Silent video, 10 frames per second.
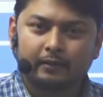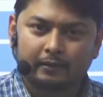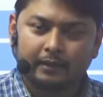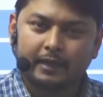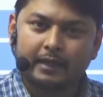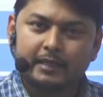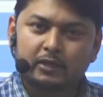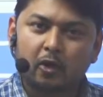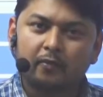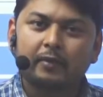release
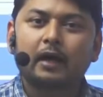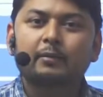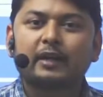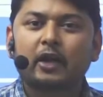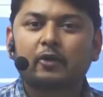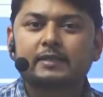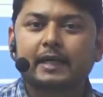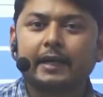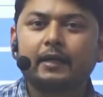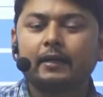of carbon
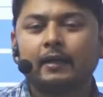dioxide